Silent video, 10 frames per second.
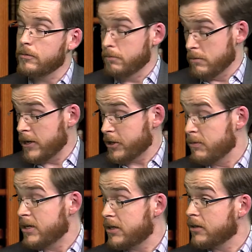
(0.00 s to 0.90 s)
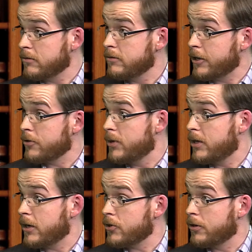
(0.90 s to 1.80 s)
next meeting next
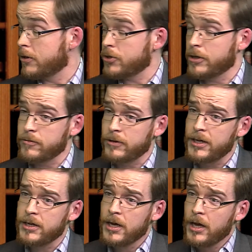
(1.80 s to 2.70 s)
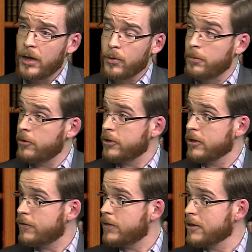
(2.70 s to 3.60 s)
week, actually, at Chancery Lane, and we'll be
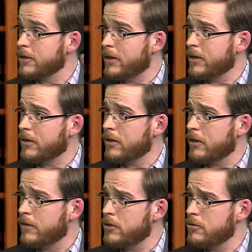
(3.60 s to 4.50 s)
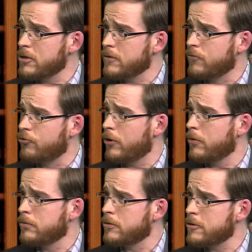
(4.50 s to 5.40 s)
looking at things like the use of
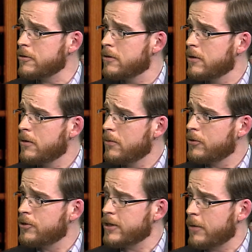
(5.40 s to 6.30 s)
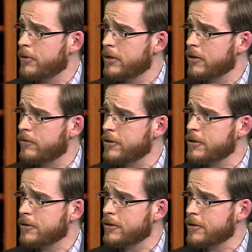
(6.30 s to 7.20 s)
drones, which is happening
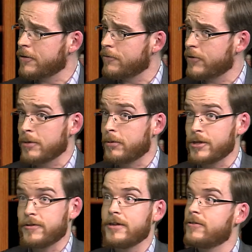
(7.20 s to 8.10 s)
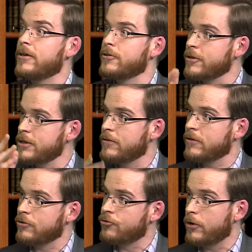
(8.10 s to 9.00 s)
increasingly. So, for example, estate agents
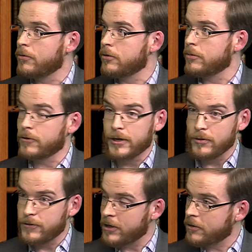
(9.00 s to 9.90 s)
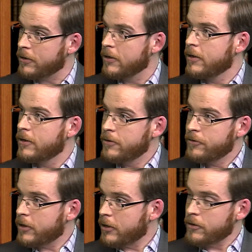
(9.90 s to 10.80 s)
sending a drone up to go and take
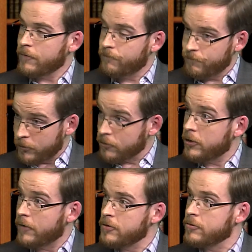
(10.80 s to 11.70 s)
photographs of